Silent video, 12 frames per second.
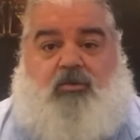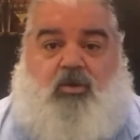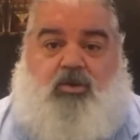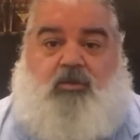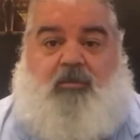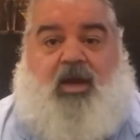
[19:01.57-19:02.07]
throw
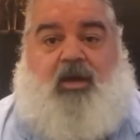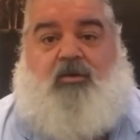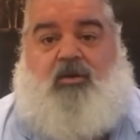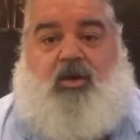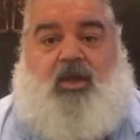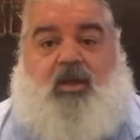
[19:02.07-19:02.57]
some
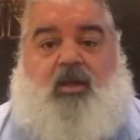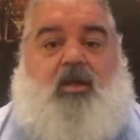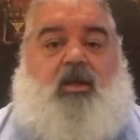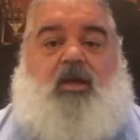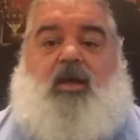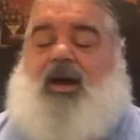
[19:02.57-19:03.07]
macaroni in.
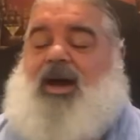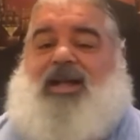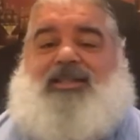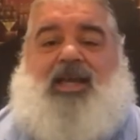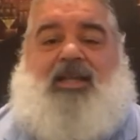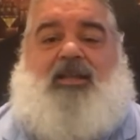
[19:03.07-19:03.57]
I
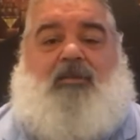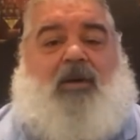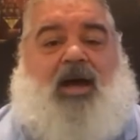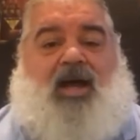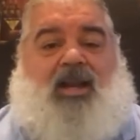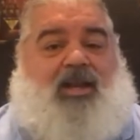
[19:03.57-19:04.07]
take the
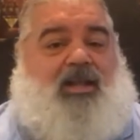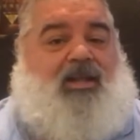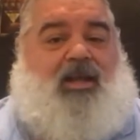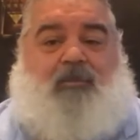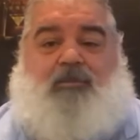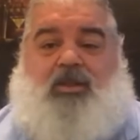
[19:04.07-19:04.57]
pot,
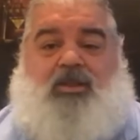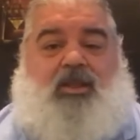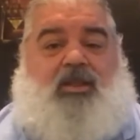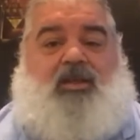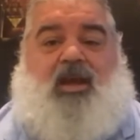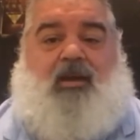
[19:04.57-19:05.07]
I put the
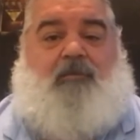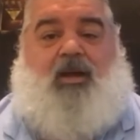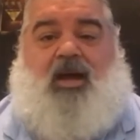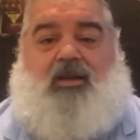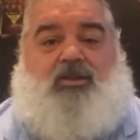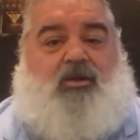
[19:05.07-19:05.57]
entire
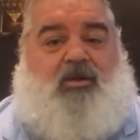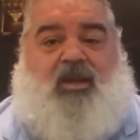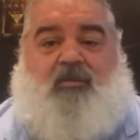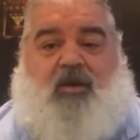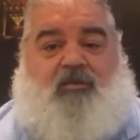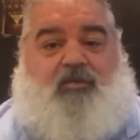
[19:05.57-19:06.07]
pot, it's already
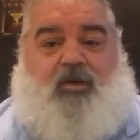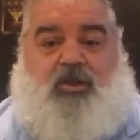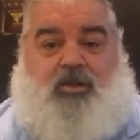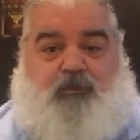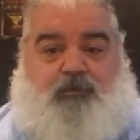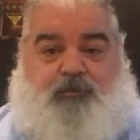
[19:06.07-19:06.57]
in my
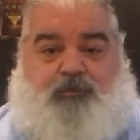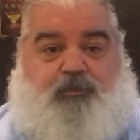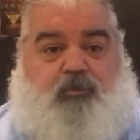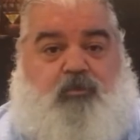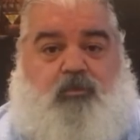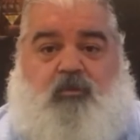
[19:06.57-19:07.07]
fridge,
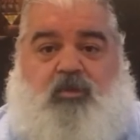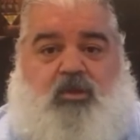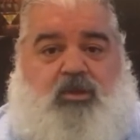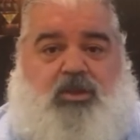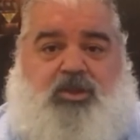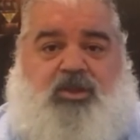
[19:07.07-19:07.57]

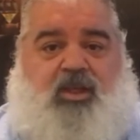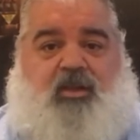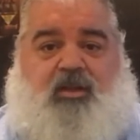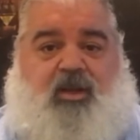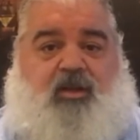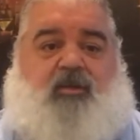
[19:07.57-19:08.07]
just
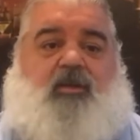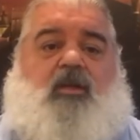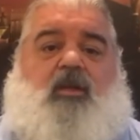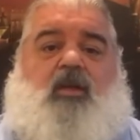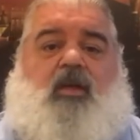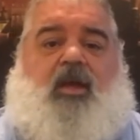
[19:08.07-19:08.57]
sitting there.
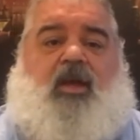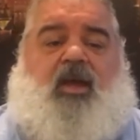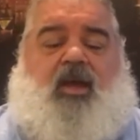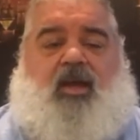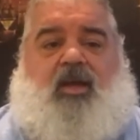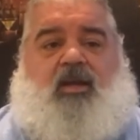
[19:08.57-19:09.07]

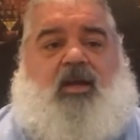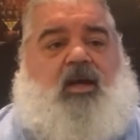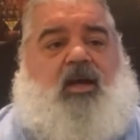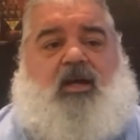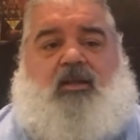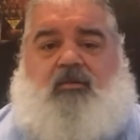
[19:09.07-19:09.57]
And
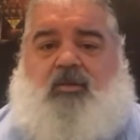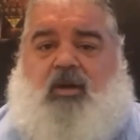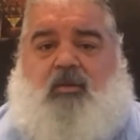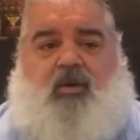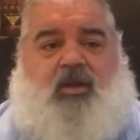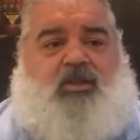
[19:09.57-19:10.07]
uh, I, when I
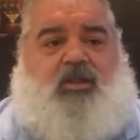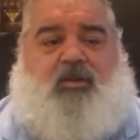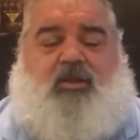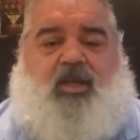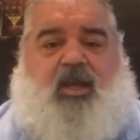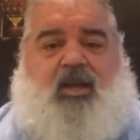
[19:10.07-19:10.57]
want some,
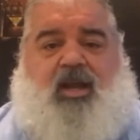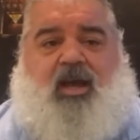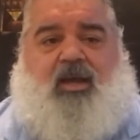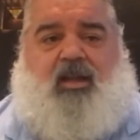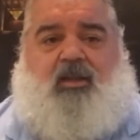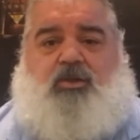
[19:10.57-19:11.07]
I'll take it
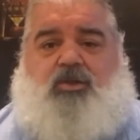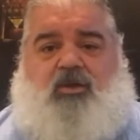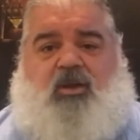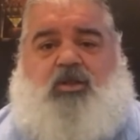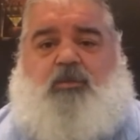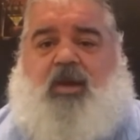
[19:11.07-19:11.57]
out, get a little
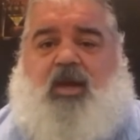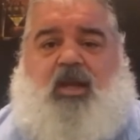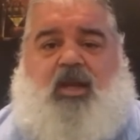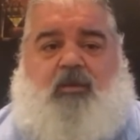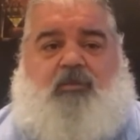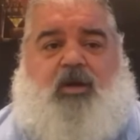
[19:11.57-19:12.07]
saucepan,
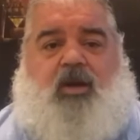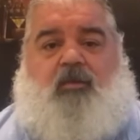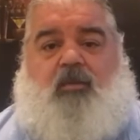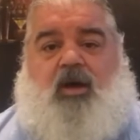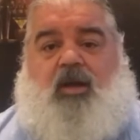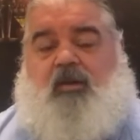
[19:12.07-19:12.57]
heat up what I
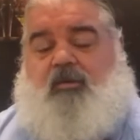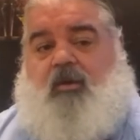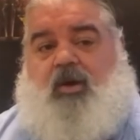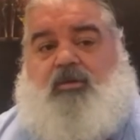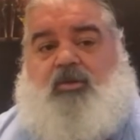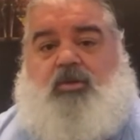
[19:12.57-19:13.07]
want. If I
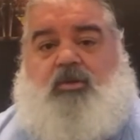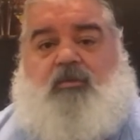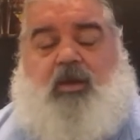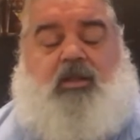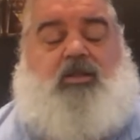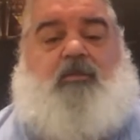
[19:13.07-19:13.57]
want to throw
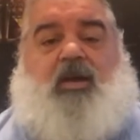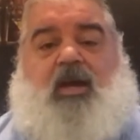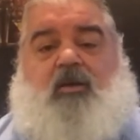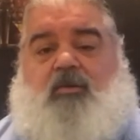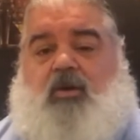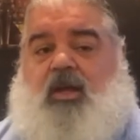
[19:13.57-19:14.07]
some, some
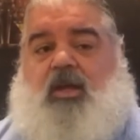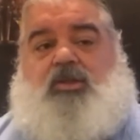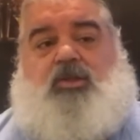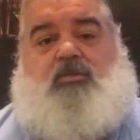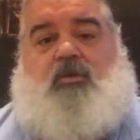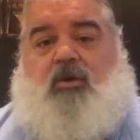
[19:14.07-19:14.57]
macaroni, I'll
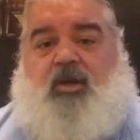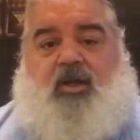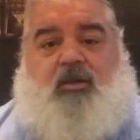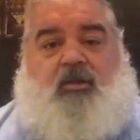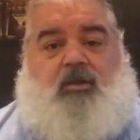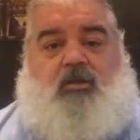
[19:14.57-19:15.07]
just throw it
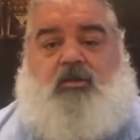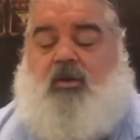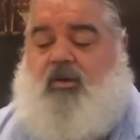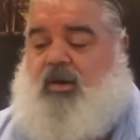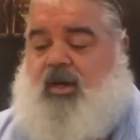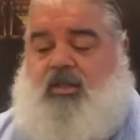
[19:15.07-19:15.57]
in.
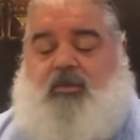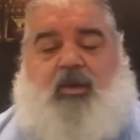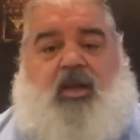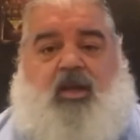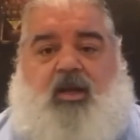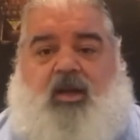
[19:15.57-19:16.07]
Throw it in as I'm
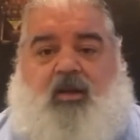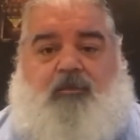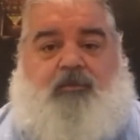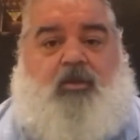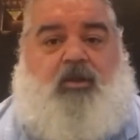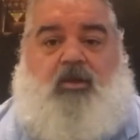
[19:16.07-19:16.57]
heating it
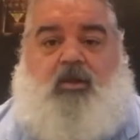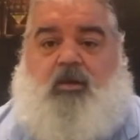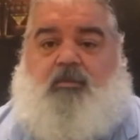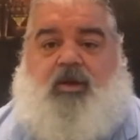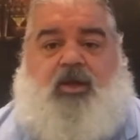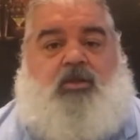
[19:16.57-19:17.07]
up.
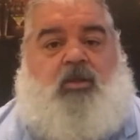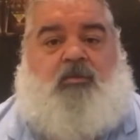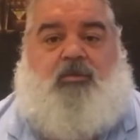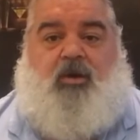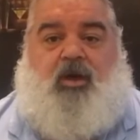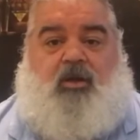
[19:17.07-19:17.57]
Bring it to a
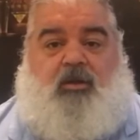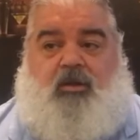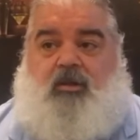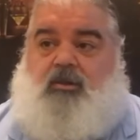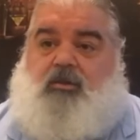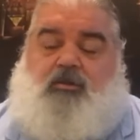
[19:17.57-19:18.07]
boil.
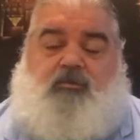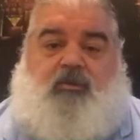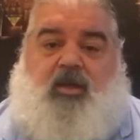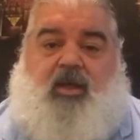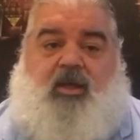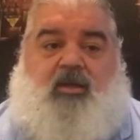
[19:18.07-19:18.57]

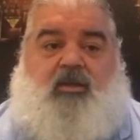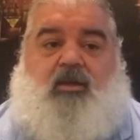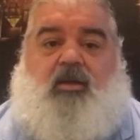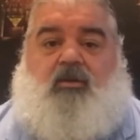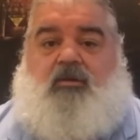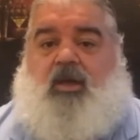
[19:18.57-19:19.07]
And,
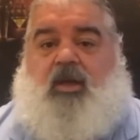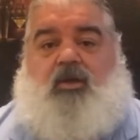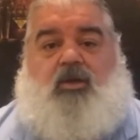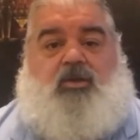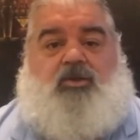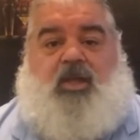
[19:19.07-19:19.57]
you know,
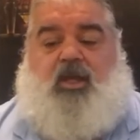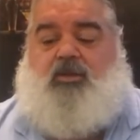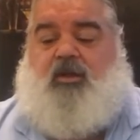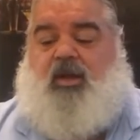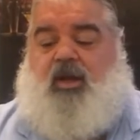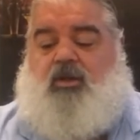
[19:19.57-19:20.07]
you can use
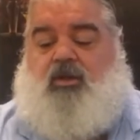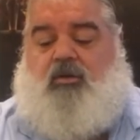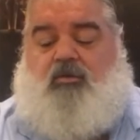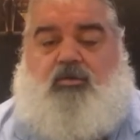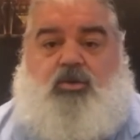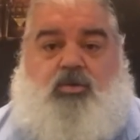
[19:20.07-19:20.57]
angel hair, you
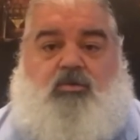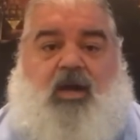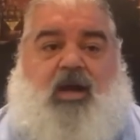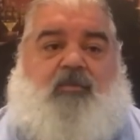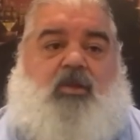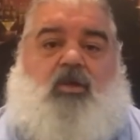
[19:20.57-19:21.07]
can use
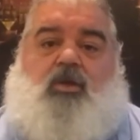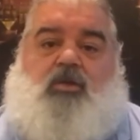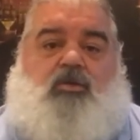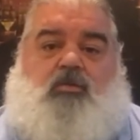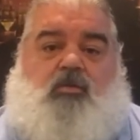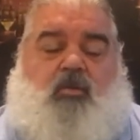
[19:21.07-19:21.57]
ramen, you can
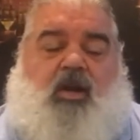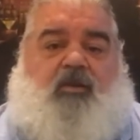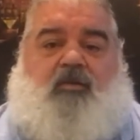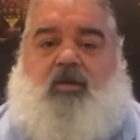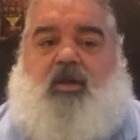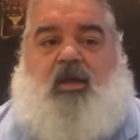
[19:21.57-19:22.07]
use
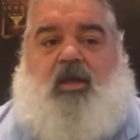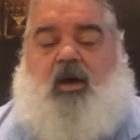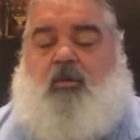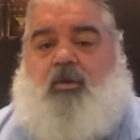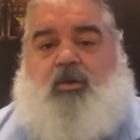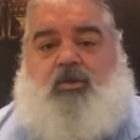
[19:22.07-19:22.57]
whatever.
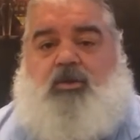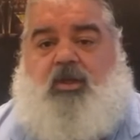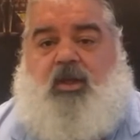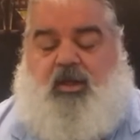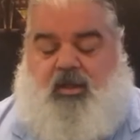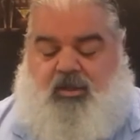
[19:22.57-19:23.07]
Elbows,
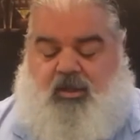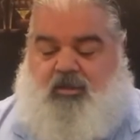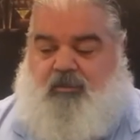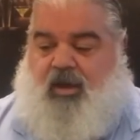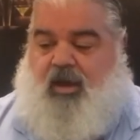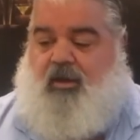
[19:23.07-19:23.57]
it, it
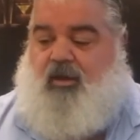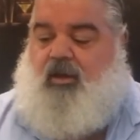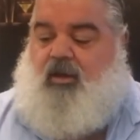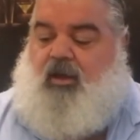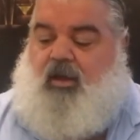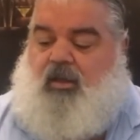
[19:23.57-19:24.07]
doesn't matter.
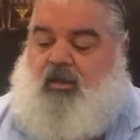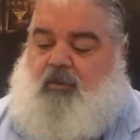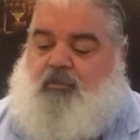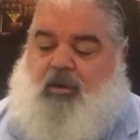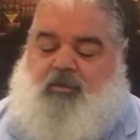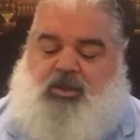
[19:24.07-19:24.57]
Little
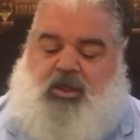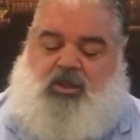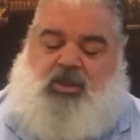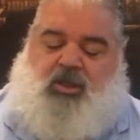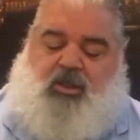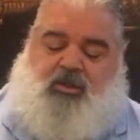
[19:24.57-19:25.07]
Parmesan
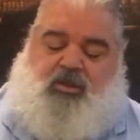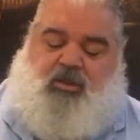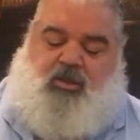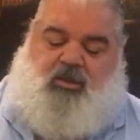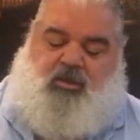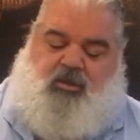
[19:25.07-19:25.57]
cheese.
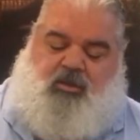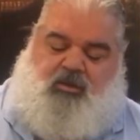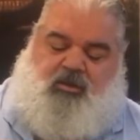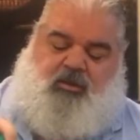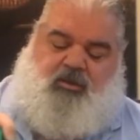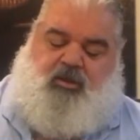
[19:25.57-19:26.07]

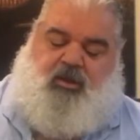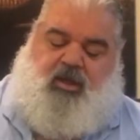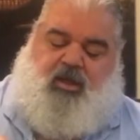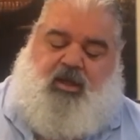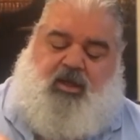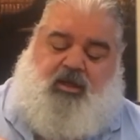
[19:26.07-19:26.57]

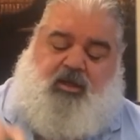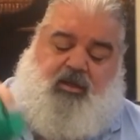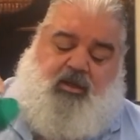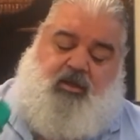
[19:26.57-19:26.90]
And,